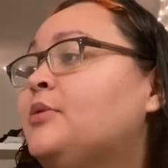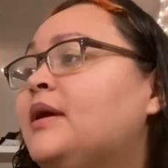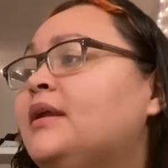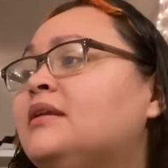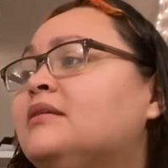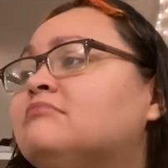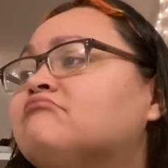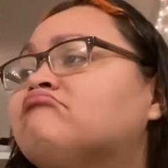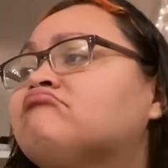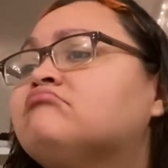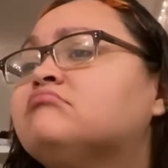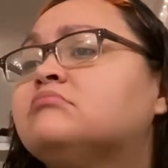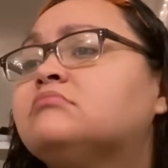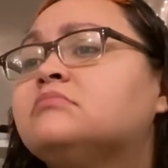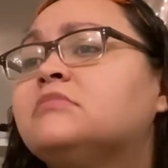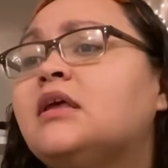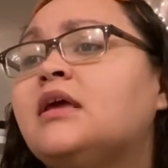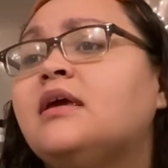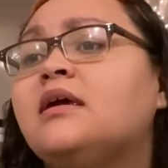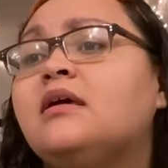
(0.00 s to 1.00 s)
And
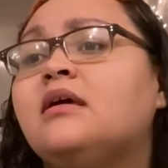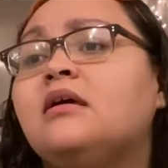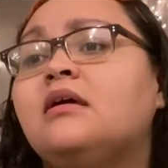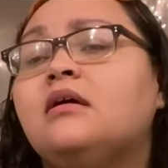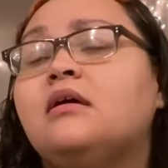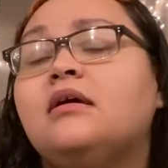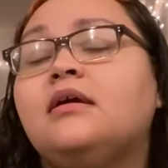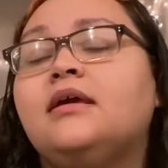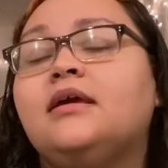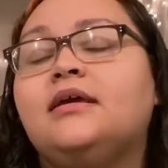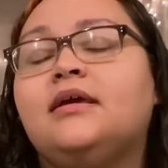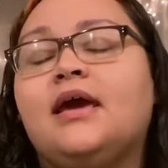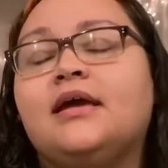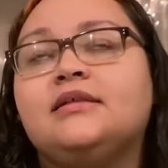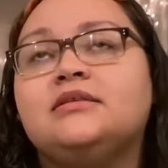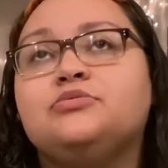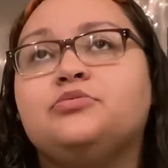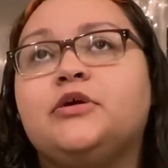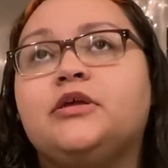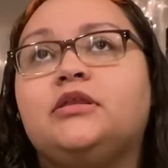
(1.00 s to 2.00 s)
he
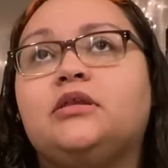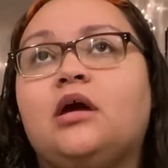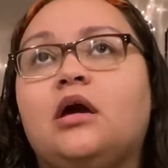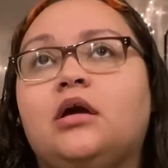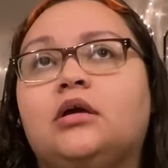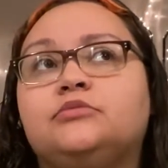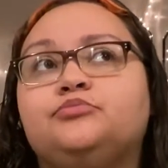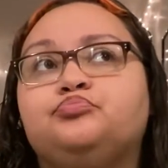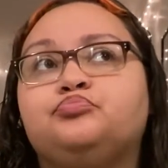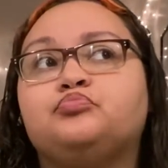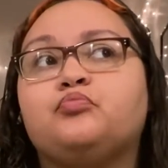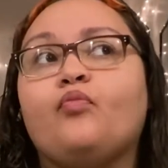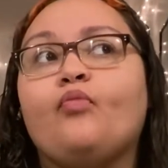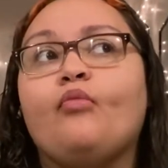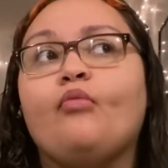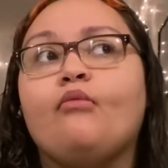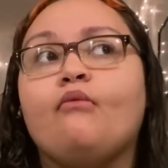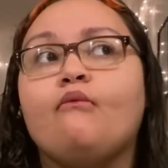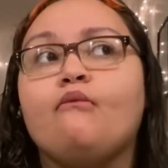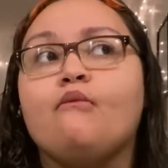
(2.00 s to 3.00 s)
gets with
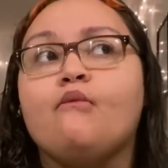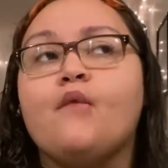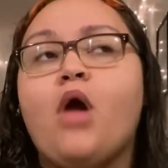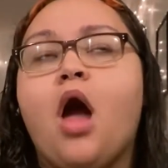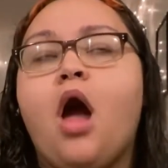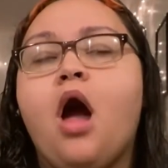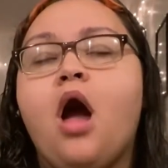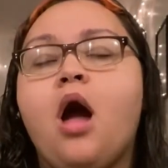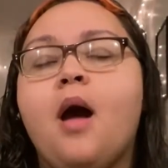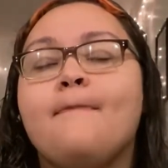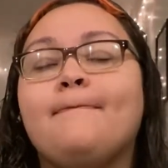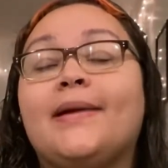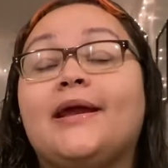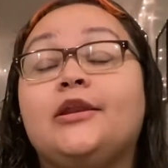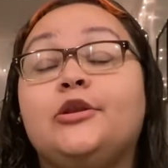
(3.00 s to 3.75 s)
my